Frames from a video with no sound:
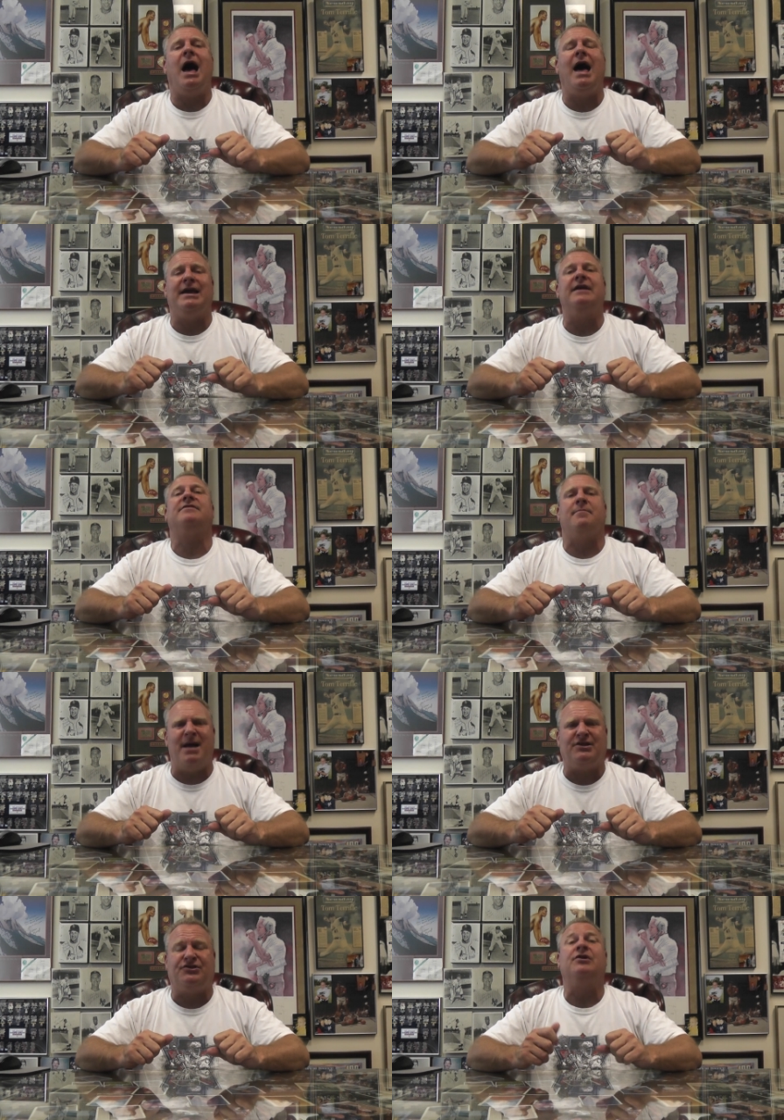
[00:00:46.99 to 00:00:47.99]
I hit the
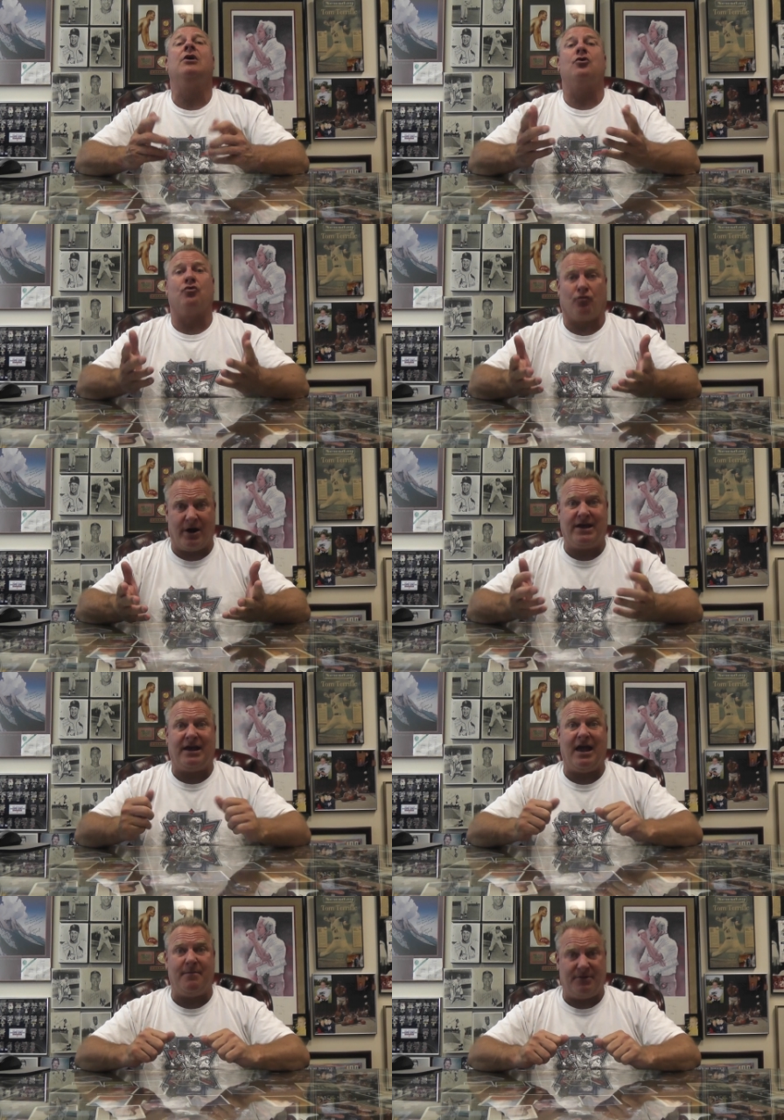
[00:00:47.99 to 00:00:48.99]
Mets. Great
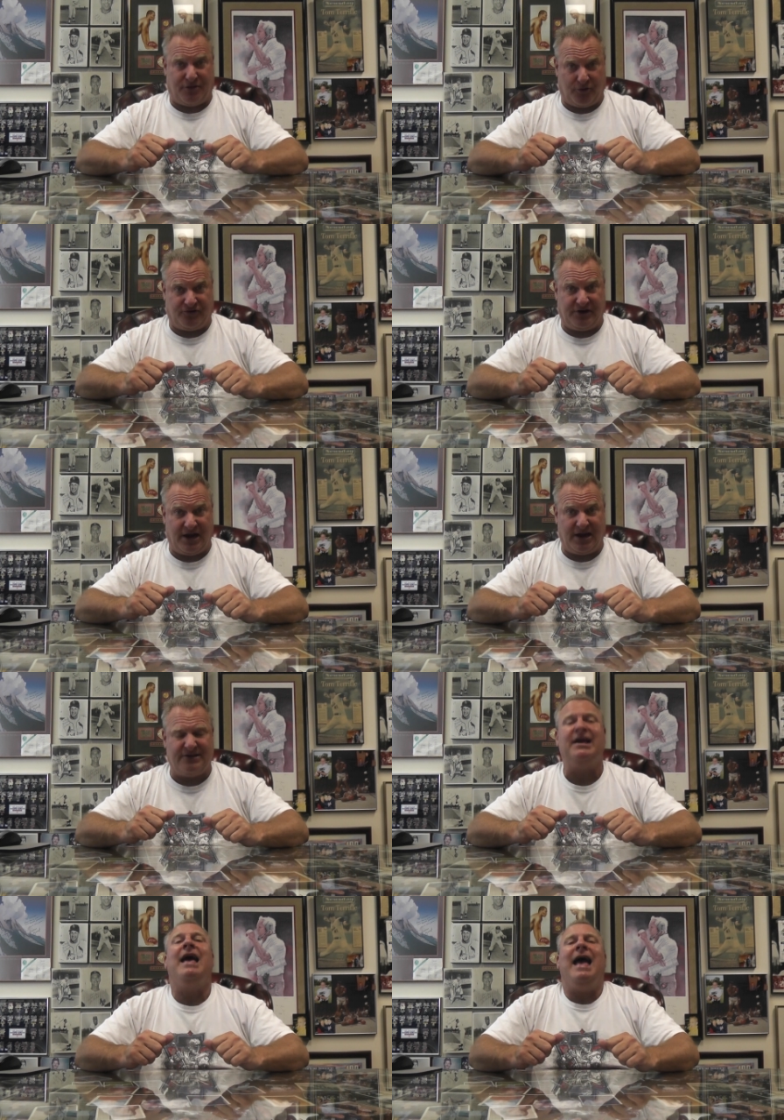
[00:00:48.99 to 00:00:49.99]
game, 13
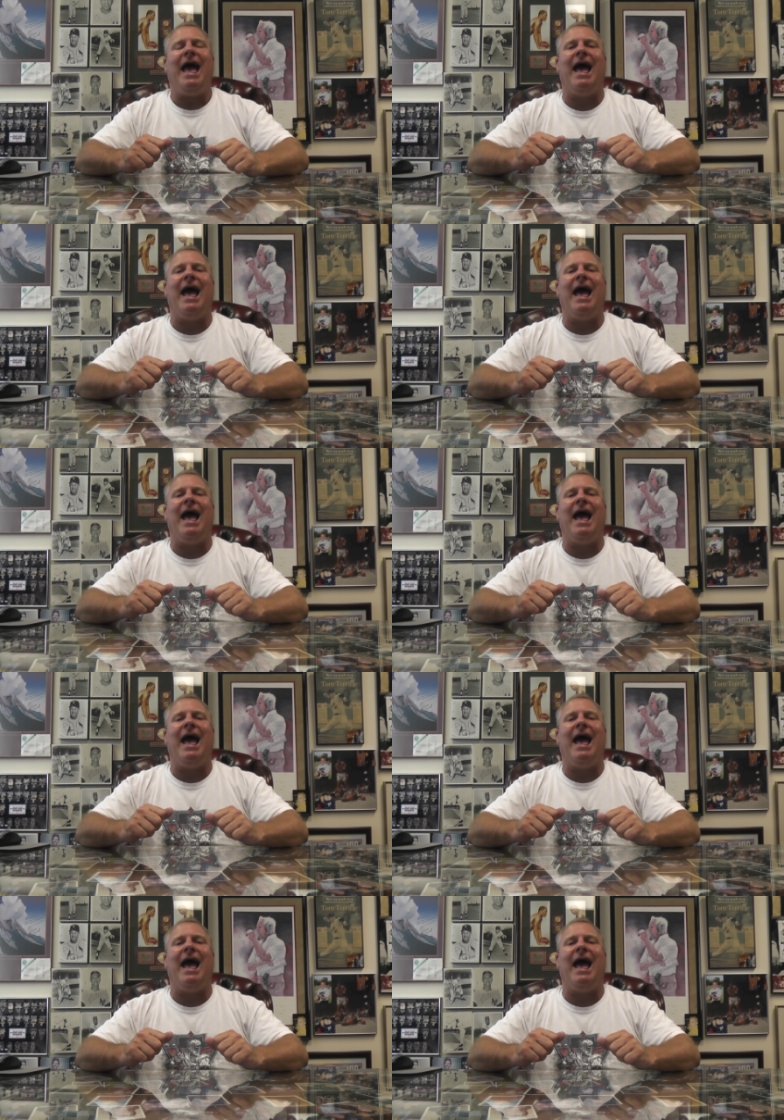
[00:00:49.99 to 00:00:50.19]
innings.